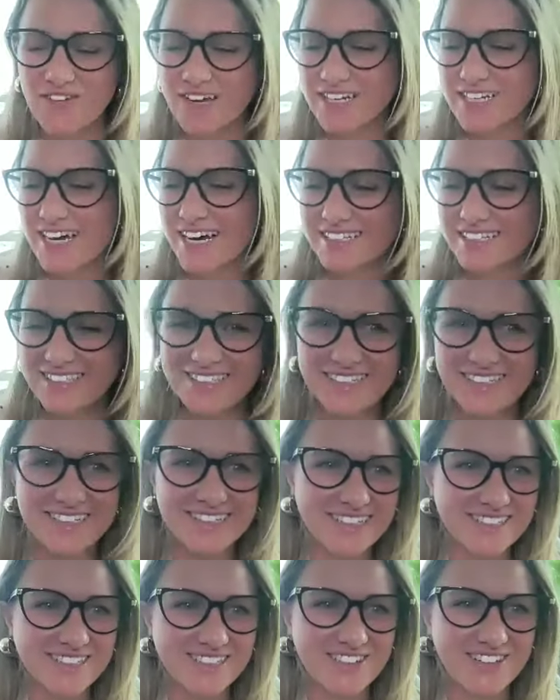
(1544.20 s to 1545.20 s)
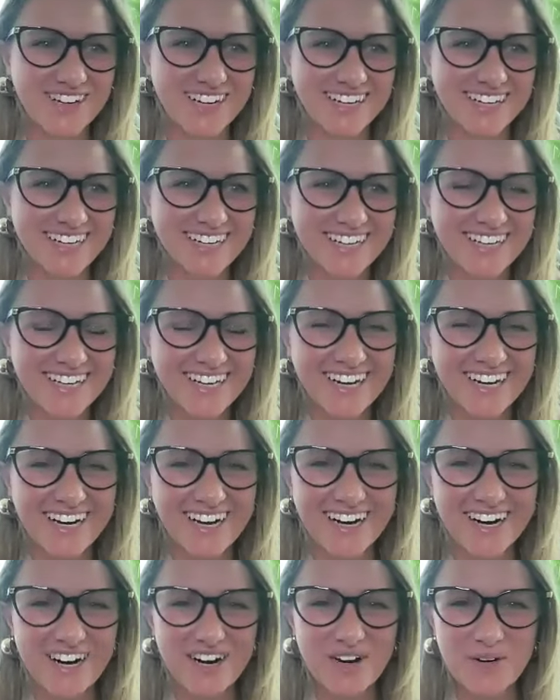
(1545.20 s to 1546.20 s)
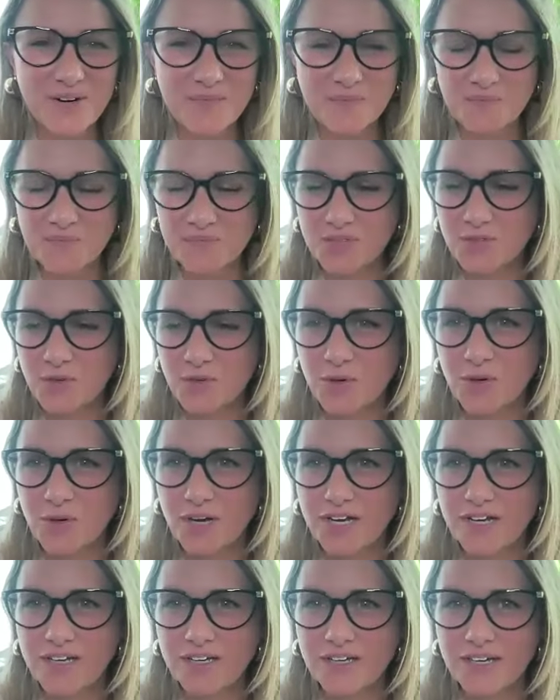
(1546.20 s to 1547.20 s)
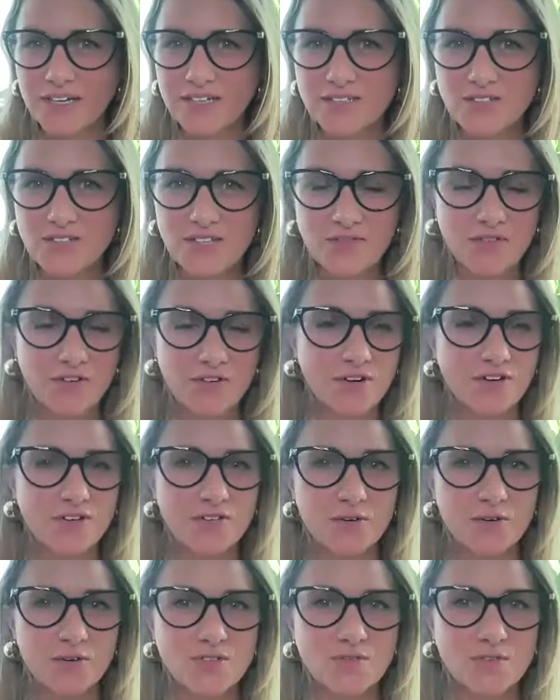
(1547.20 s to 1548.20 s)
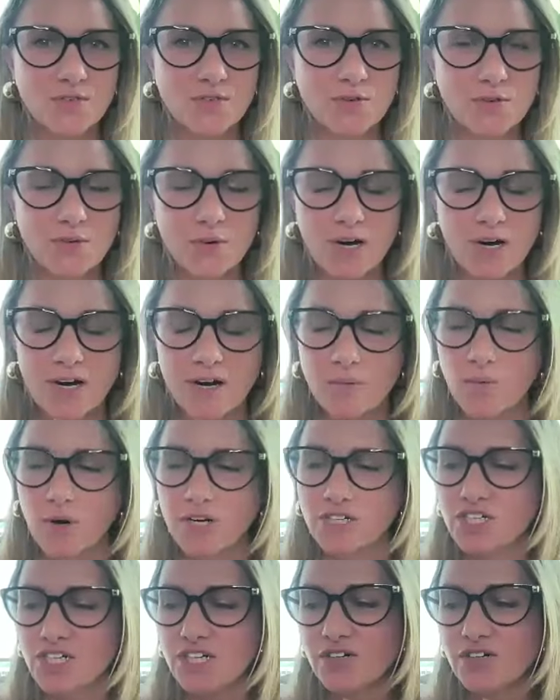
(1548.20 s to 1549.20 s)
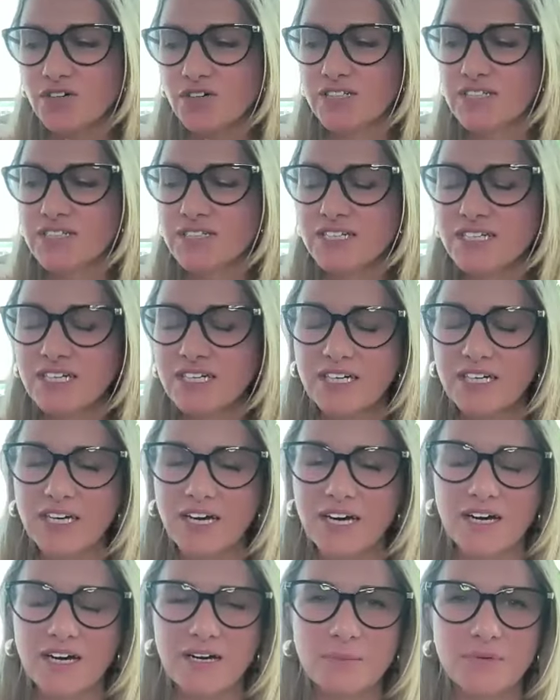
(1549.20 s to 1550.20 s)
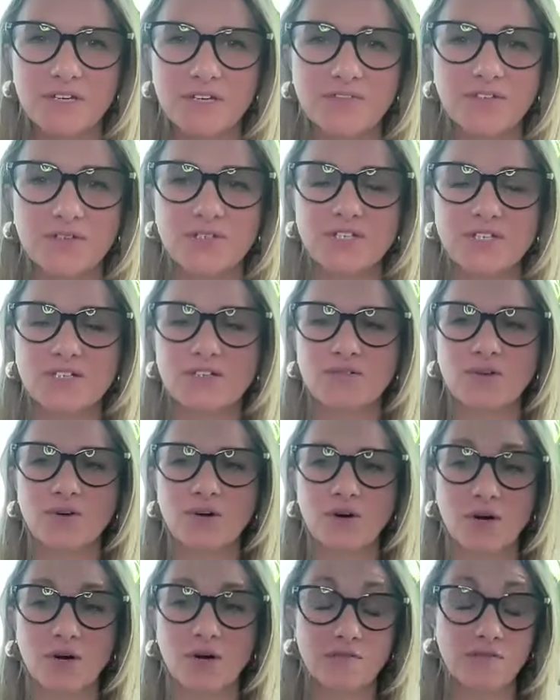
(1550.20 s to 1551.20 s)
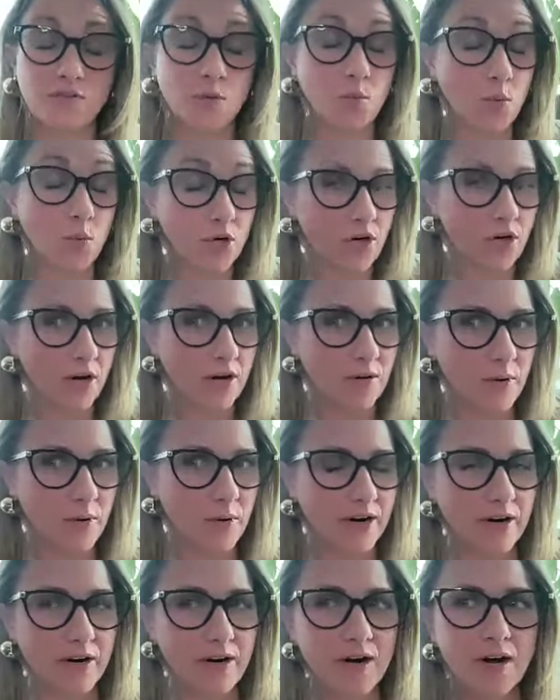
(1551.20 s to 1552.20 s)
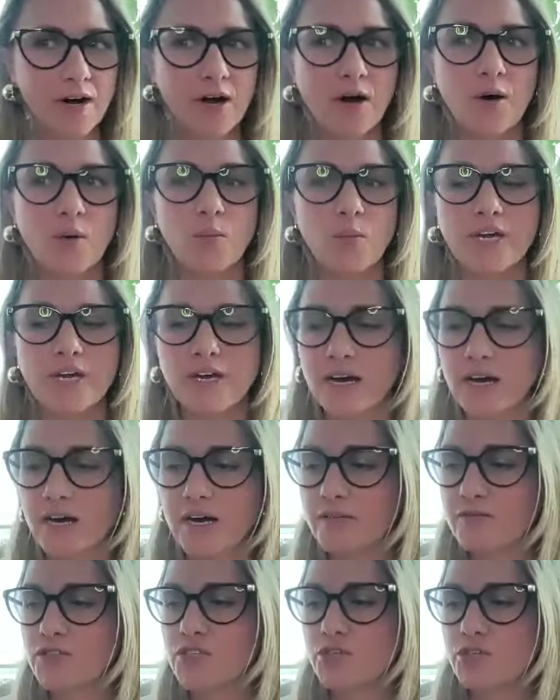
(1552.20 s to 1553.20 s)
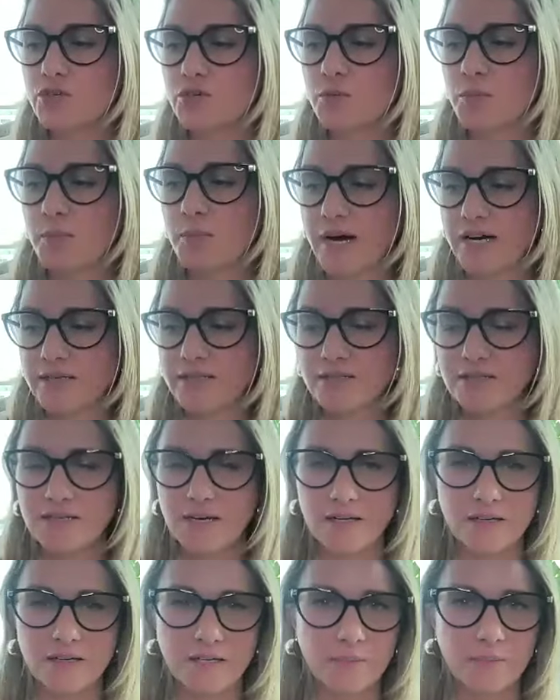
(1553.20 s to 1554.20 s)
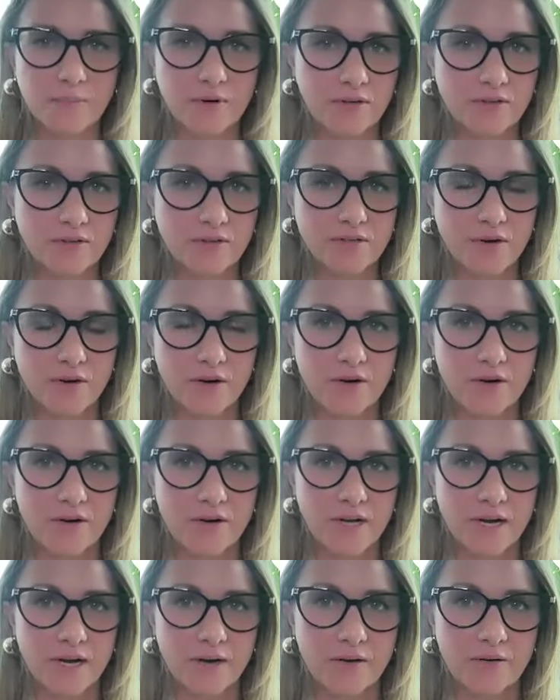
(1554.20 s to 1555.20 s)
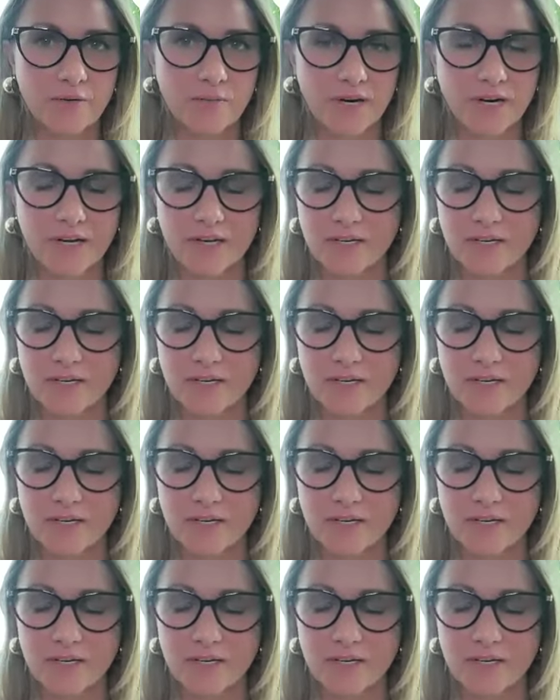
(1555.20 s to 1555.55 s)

fantastic. That's great. So in case for those of you watching or listening, if you were not aware, we have 2 best-selling books on how to